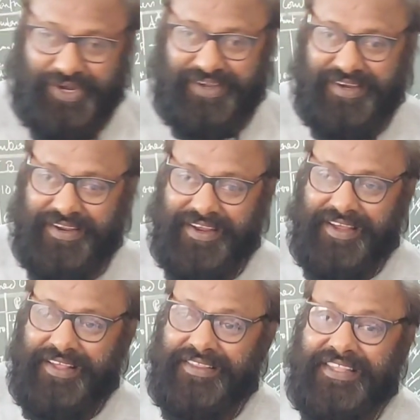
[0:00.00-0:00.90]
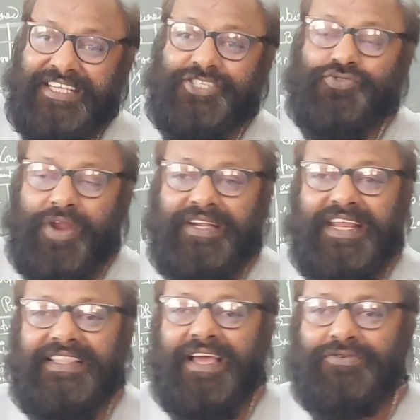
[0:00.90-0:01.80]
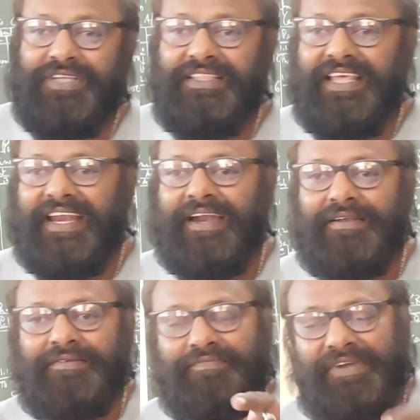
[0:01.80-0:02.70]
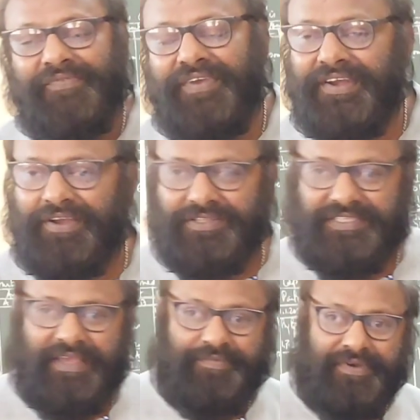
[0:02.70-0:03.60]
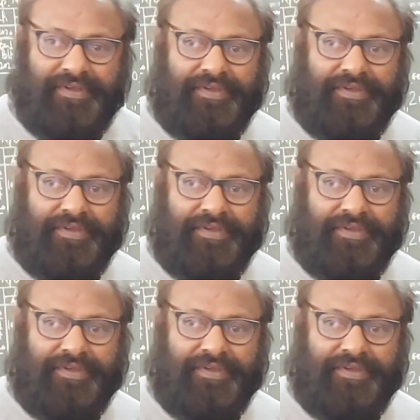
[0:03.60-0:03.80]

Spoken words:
it? This 20,000, there are different concepts.